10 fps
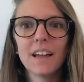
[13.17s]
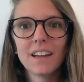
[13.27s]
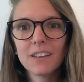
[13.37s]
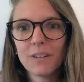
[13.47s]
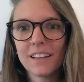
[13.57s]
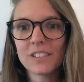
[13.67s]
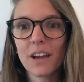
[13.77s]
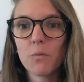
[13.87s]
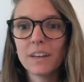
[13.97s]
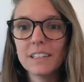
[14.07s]
Anyways,
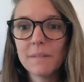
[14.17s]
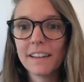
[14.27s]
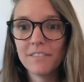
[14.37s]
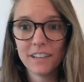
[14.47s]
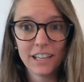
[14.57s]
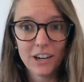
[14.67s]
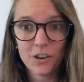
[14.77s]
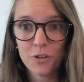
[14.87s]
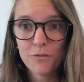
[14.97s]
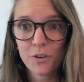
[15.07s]
I wanted to make a
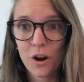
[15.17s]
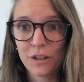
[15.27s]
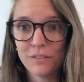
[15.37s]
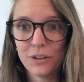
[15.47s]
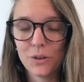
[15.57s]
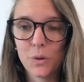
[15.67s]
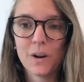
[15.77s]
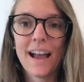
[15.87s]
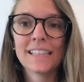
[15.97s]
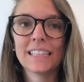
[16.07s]
video for all of you who
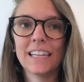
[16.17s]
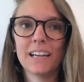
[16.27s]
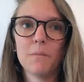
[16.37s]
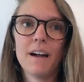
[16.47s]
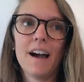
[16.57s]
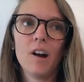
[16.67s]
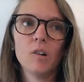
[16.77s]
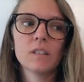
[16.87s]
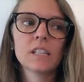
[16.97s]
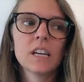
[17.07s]
are asking
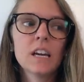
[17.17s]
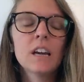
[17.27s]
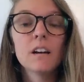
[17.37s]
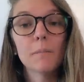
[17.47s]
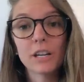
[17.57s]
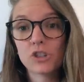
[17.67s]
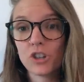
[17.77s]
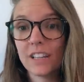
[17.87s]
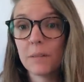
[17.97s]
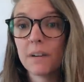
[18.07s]
about my
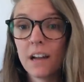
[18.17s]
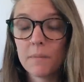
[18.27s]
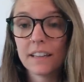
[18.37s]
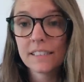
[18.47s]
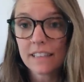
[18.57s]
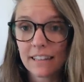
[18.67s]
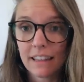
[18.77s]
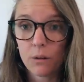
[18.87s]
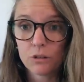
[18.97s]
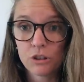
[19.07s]
journey in becoming a sign
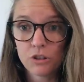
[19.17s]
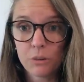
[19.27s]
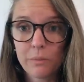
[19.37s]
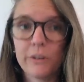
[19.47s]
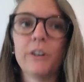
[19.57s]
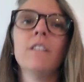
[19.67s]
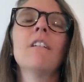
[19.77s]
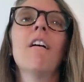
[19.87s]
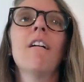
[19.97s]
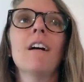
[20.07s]
language interpreter,
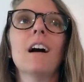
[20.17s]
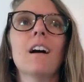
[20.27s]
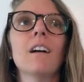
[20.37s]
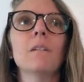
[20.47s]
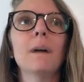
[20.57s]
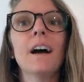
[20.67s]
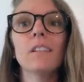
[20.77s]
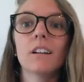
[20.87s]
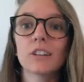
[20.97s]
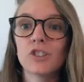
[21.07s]
um,
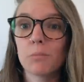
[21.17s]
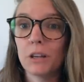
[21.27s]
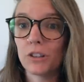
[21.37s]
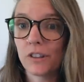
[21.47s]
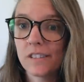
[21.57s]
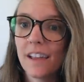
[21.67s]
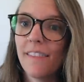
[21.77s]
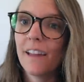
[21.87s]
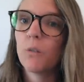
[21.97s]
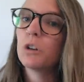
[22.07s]
how long it took me to learn
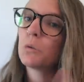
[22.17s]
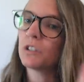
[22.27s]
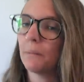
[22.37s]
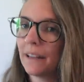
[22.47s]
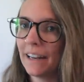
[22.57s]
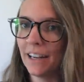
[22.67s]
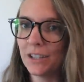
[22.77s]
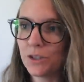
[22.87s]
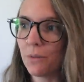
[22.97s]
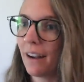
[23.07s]
sign language, which I'm going to
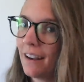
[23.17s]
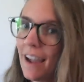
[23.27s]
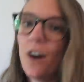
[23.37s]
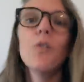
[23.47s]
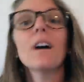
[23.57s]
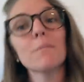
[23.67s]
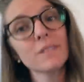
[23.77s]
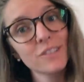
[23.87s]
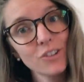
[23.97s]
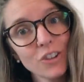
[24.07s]
answer right now. I'm
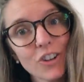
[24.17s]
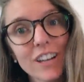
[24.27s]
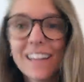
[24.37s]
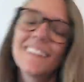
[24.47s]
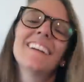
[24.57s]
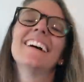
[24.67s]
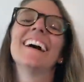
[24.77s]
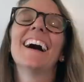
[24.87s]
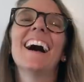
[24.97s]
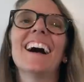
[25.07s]
still learning.
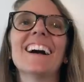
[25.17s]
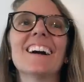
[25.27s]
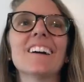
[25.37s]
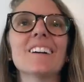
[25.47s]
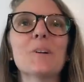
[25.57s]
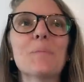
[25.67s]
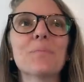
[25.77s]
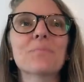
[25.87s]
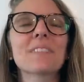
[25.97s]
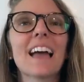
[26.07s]

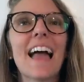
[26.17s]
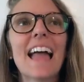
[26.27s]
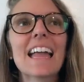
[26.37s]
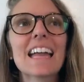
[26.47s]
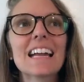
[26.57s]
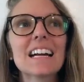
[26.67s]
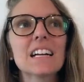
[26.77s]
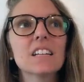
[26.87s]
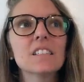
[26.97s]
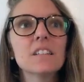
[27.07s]
Um,
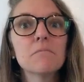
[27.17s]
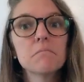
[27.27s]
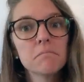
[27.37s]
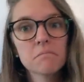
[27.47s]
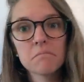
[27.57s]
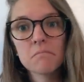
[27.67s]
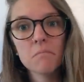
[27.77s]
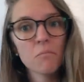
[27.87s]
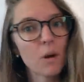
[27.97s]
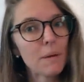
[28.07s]
and
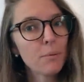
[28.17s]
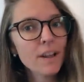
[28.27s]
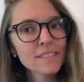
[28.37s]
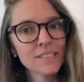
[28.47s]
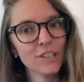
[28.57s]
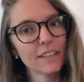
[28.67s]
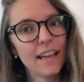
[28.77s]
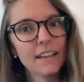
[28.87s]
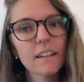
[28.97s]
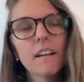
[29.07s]
what my process looked
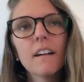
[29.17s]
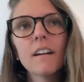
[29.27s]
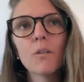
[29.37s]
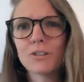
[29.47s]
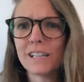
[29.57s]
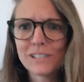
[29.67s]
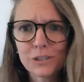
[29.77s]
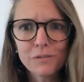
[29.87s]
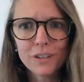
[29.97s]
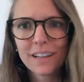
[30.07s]
like which I
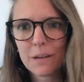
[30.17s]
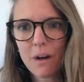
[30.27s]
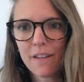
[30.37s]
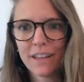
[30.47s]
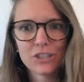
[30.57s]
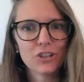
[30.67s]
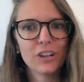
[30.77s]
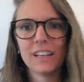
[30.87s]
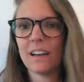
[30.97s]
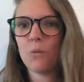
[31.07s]
still feel like I'm on that
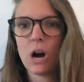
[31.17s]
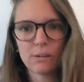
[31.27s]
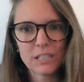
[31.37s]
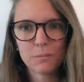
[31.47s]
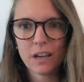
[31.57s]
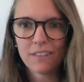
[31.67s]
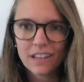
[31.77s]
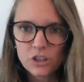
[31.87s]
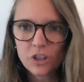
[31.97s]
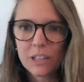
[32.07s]
journey and I will always be on
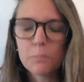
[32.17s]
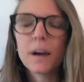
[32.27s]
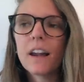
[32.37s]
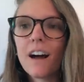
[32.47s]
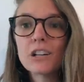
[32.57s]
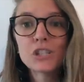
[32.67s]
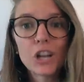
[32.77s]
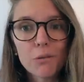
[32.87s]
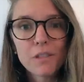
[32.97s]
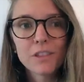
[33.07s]
that journey, but I'll
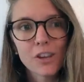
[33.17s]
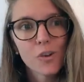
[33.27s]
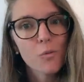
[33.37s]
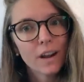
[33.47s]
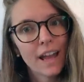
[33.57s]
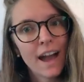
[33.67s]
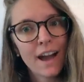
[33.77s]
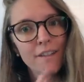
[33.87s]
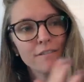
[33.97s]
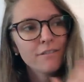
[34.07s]
share with you what I
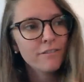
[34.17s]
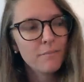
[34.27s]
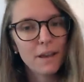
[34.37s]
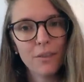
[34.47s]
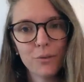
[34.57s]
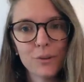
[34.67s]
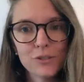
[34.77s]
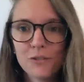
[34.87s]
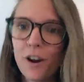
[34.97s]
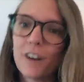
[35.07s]
have been through
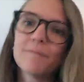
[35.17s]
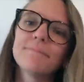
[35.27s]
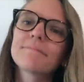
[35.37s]
so far.